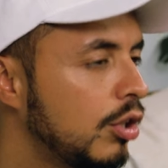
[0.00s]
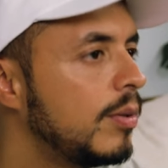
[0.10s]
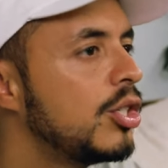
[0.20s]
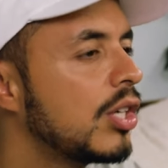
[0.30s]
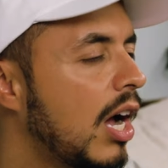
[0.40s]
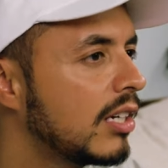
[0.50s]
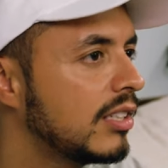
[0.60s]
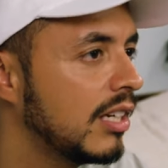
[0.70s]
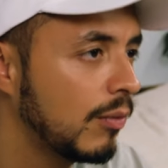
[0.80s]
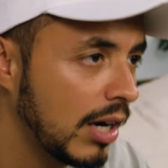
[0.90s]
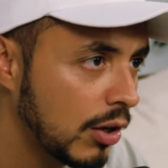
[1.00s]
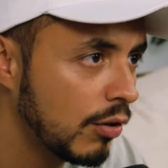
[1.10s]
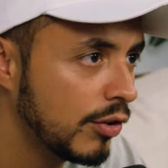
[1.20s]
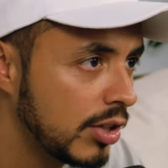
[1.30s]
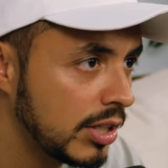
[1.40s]
You'd be shocked when I go
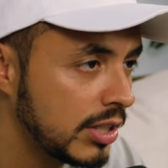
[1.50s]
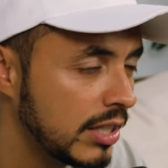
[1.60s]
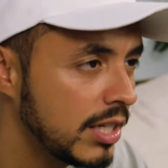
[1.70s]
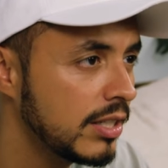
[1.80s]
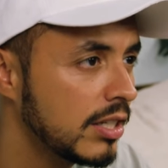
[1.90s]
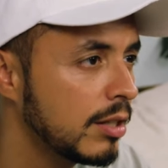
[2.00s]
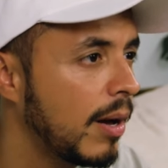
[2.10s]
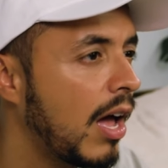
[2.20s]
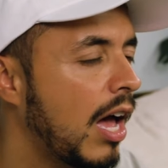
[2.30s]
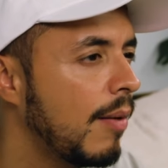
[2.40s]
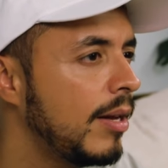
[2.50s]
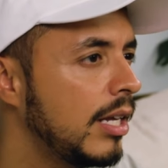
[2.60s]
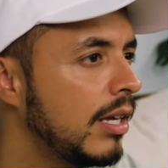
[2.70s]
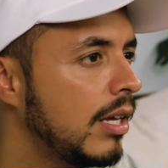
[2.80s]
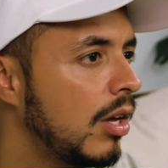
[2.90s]
over these statistics about how
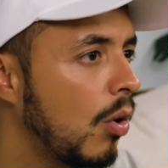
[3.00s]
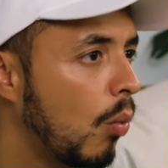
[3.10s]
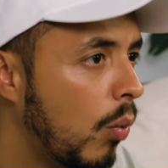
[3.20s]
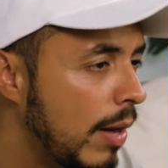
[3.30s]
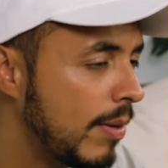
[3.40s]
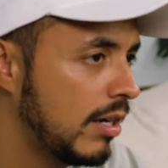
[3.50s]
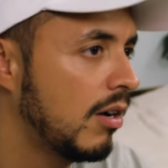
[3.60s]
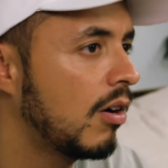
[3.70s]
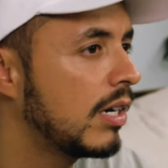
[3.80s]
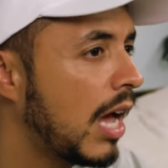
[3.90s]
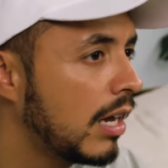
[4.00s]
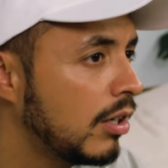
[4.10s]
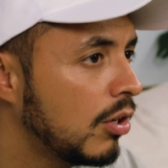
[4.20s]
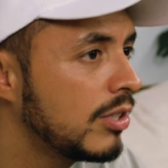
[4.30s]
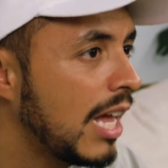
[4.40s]
many women are
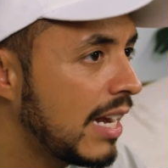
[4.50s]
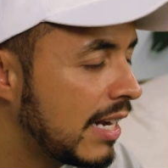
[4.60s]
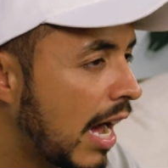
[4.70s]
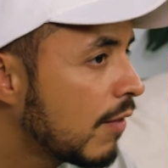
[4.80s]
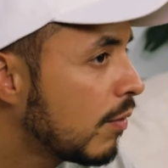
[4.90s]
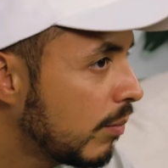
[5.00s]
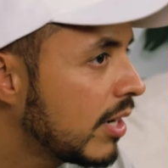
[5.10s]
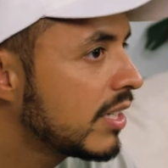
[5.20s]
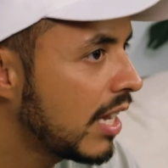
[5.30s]
diagnosed and die from breast